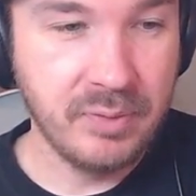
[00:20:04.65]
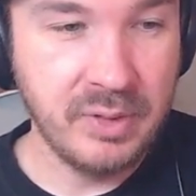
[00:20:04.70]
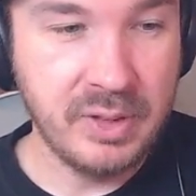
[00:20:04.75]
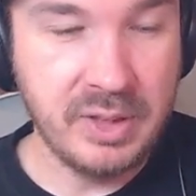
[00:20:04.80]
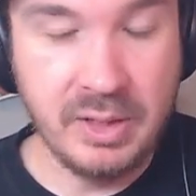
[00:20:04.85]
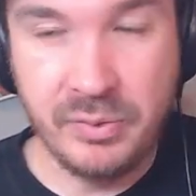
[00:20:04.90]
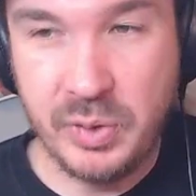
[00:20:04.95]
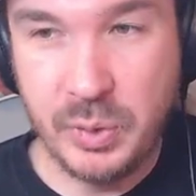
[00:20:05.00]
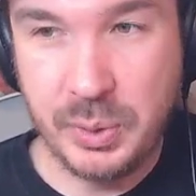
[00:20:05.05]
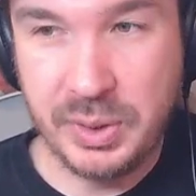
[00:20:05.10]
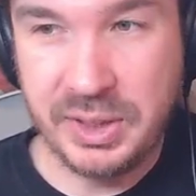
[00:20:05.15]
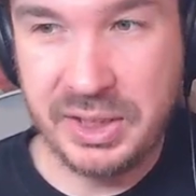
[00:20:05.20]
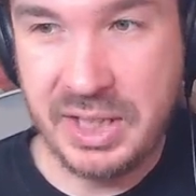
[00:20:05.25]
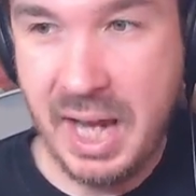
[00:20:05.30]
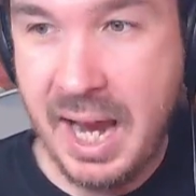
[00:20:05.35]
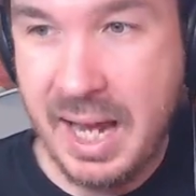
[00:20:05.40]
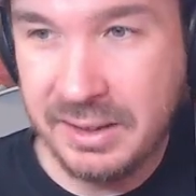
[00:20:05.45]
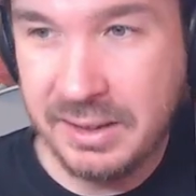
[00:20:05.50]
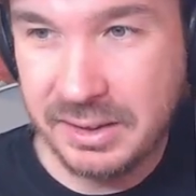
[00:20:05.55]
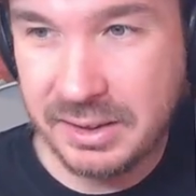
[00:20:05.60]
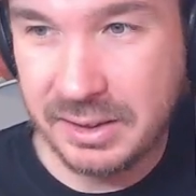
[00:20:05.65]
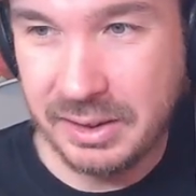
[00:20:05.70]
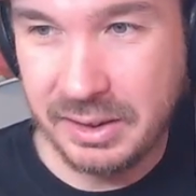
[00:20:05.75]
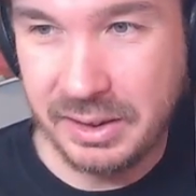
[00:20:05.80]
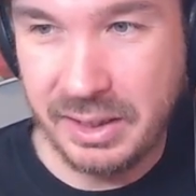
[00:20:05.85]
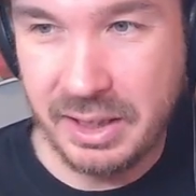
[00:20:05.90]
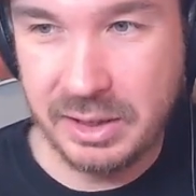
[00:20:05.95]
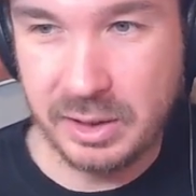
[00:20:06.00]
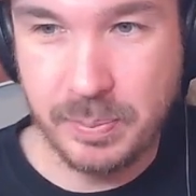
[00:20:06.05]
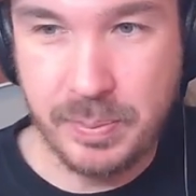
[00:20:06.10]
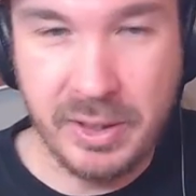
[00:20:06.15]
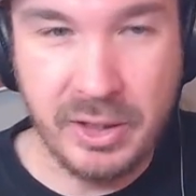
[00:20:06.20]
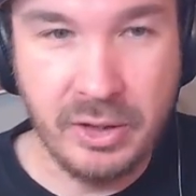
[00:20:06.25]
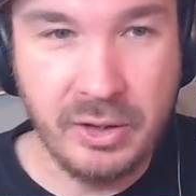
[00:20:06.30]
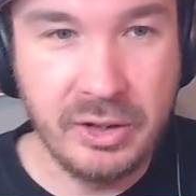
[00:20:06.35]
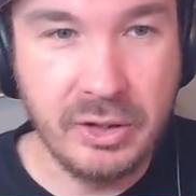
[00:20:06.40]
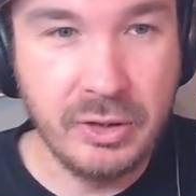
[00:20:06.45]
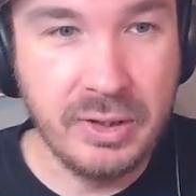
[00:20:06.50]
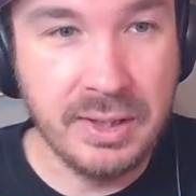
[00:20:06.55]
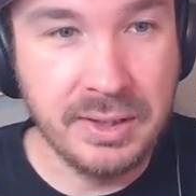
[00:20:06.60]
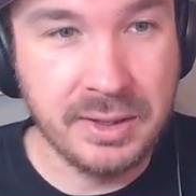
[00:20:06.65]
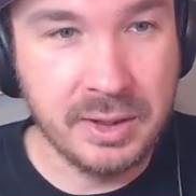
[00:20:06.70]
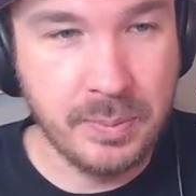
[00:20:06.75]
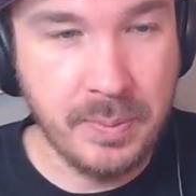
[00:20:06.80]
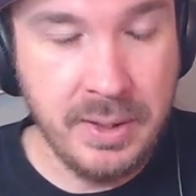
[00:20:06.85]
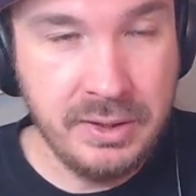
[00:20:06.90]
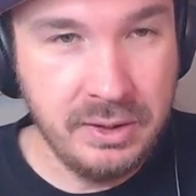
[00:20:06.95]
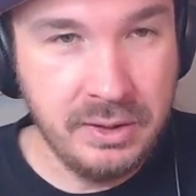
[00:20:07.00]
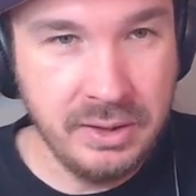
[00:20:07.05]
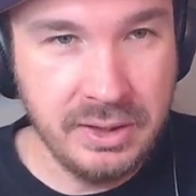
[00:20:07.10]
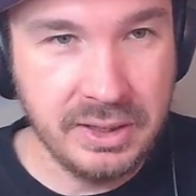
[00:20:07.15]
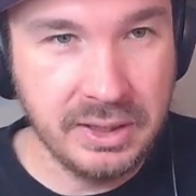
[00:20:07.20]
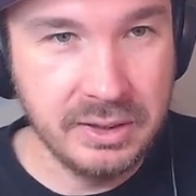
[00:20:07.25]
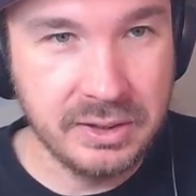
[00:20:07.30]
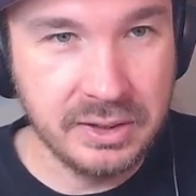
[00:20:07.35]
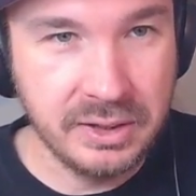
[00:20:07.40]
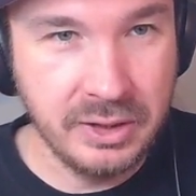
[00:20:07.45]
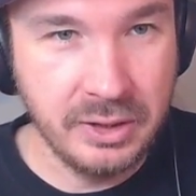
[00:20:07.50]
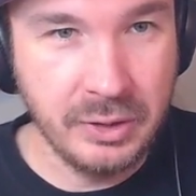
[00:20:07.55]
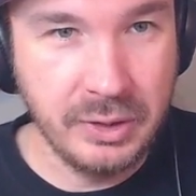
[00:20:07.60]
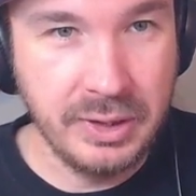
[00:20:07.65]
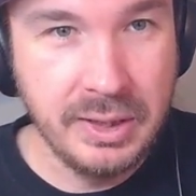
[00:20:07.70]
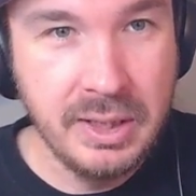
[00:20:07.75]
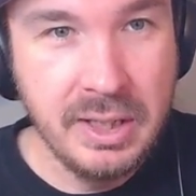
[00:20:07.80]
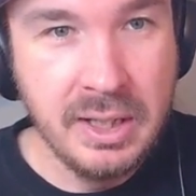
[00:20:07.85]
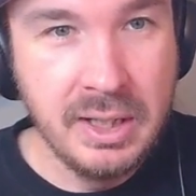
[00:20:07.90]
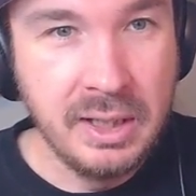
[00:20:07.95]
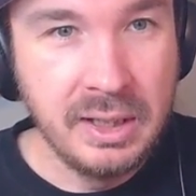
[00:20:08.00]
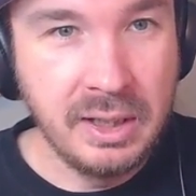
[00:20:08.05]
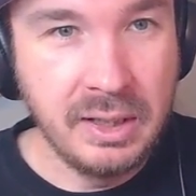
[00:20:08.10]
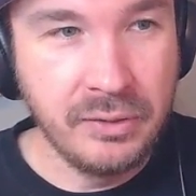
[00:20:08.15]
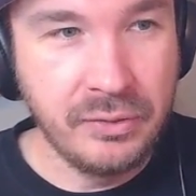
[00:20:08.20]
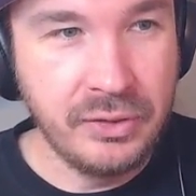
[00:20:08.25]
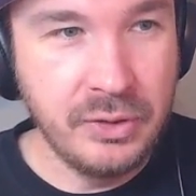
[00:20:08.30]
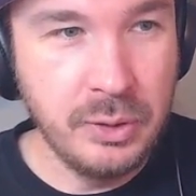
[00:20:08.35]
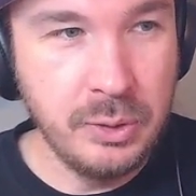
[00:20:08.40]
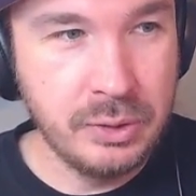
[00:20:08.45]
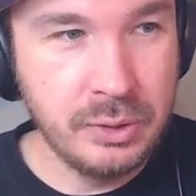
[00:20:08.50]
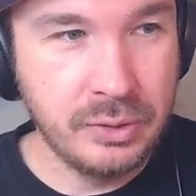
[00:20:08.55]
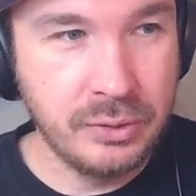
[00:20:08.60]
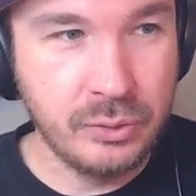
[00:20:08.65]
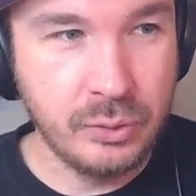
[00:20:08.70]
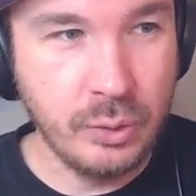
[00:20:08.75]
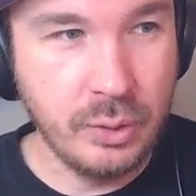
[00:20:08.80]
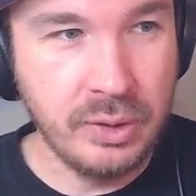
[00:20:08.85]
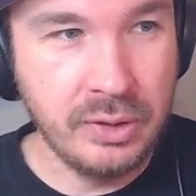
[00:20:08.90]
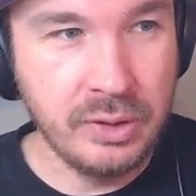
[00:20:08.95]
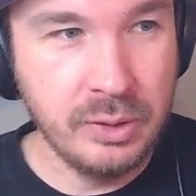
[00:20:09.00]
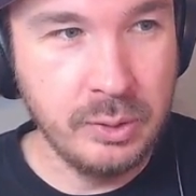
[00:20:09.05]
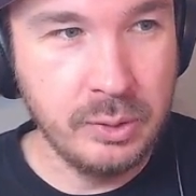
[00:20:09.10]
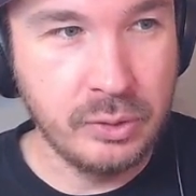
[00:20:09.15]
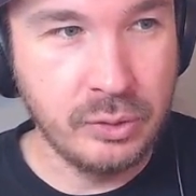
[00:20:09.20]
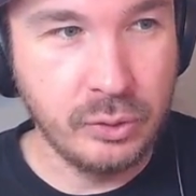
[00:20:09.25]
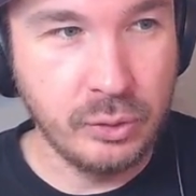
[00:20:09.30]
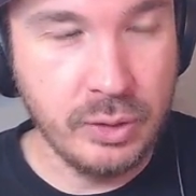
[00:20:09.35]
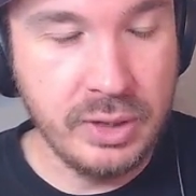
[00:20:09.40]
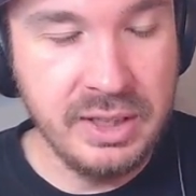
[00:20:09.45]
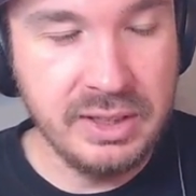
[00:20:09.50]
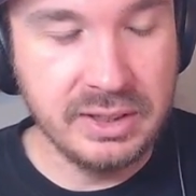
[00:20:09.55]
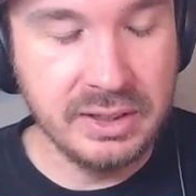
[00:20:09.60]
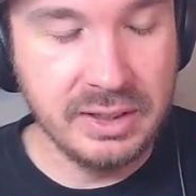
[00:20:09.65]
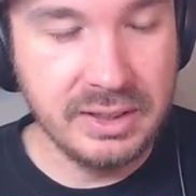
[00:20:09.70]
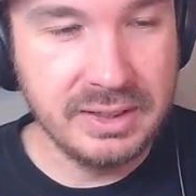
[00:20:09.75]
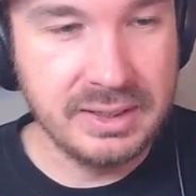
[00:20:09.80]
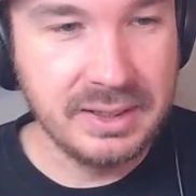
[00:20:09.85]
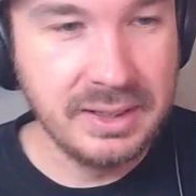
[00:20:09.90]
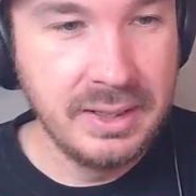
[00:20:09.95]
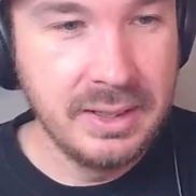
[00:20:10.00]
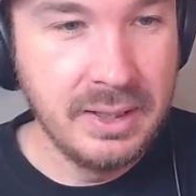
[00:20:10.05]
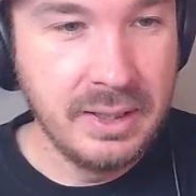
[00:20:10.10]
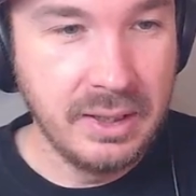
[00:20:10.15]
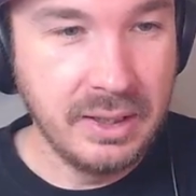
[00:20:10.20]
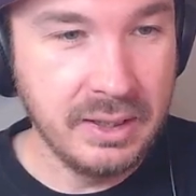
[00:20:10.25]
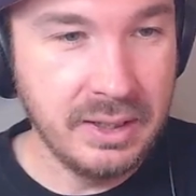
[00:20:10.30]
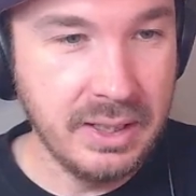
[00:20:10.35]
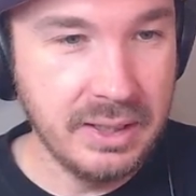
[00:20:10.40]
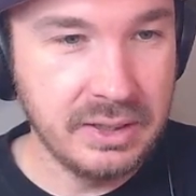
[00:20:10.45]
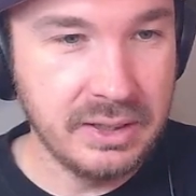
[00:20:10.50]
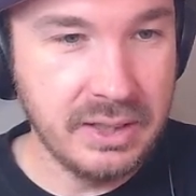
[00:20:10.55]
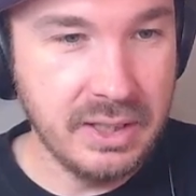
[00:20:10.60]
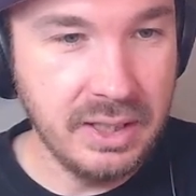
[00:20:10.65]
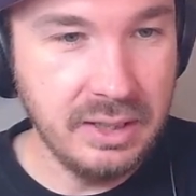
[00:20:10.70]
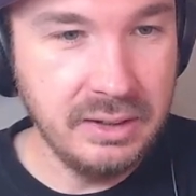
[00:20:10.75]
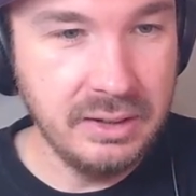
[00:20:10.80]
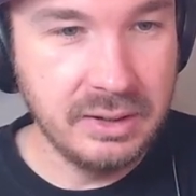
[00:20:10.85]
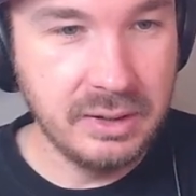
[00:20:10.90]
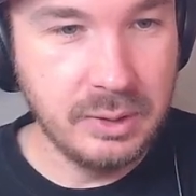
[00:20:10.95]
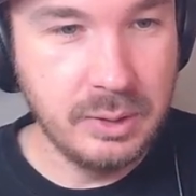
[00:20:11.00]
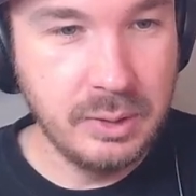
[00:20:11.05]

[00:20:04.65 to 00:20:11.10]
give you a chance against Barrier, especially considering if those Friezas against yellow,